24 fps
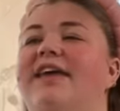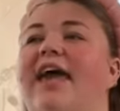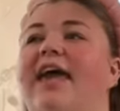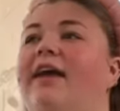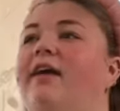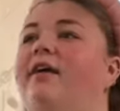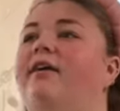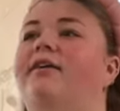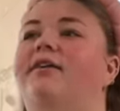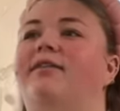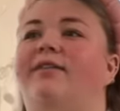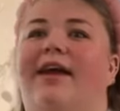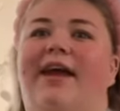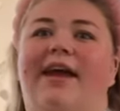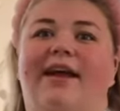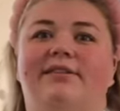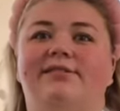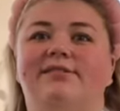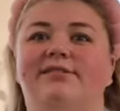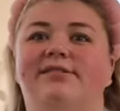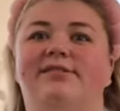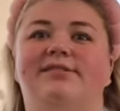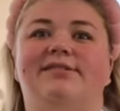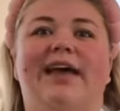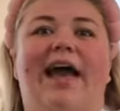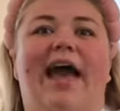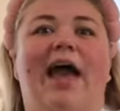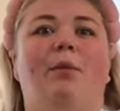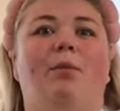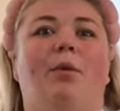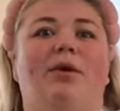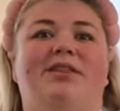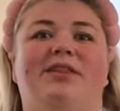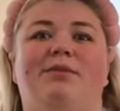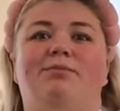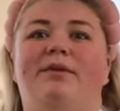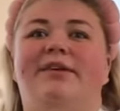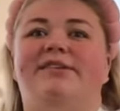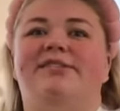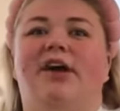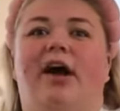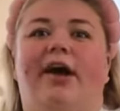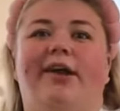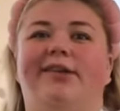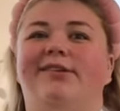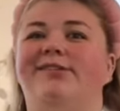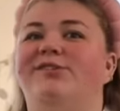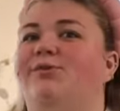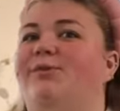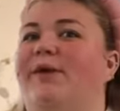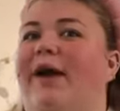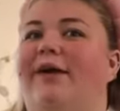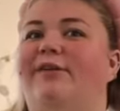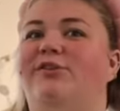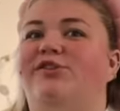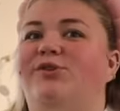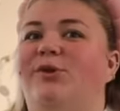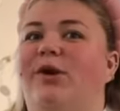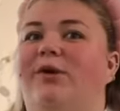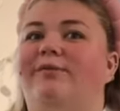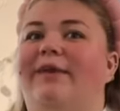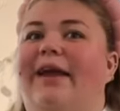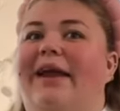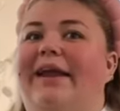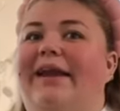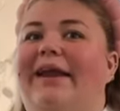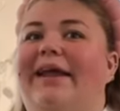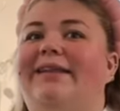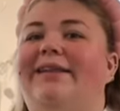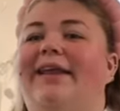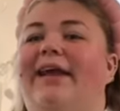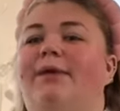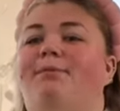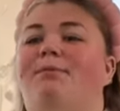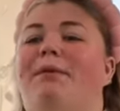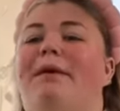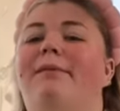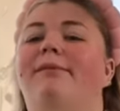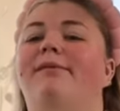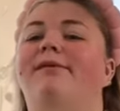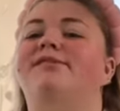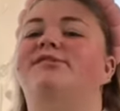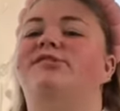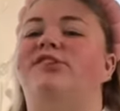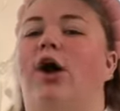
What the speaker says: Take a glance at what the McDonald's around you are rated. Like people